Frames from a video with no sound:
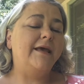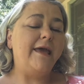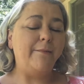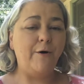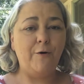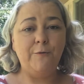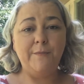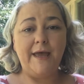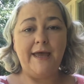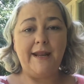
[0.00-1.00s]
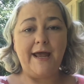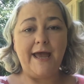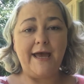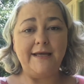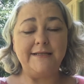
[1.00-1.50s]
came home and I
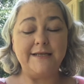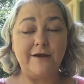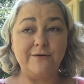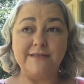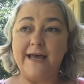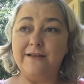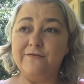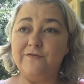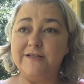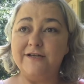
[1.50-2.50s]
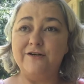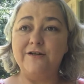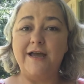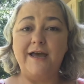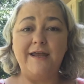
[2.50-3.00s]
had taco salad for dinner
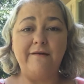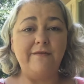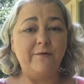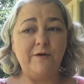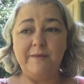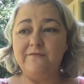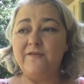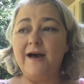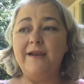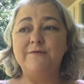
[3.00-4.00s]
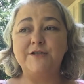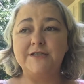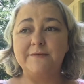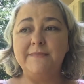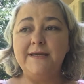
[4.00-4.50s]
and everything would have been fine. It was
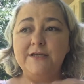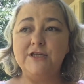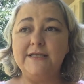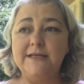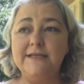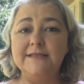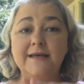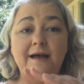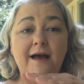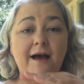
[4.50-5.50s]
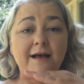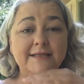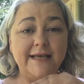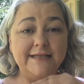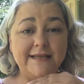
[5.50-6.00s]
just the meat, cheese,
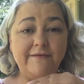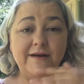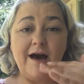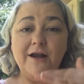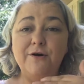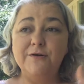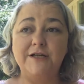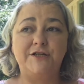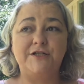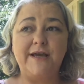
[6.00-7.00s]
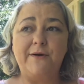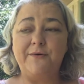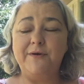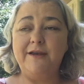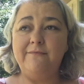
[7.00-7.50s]
sliced avocado, a touch of sour
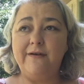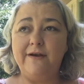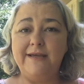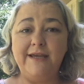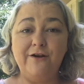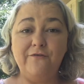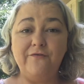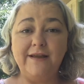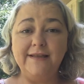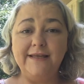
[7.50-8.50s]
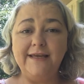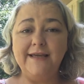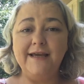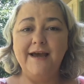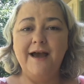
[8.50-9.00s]
cream, very keto friendly.
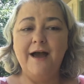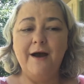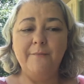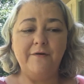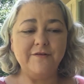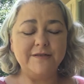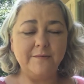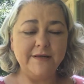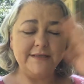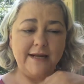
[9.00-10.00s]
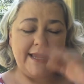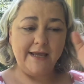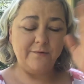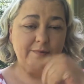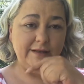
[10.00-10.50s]
But for some reason I
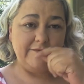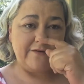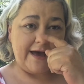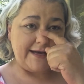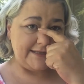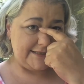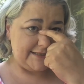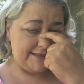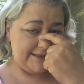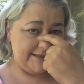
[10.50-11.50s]
ate it really fast.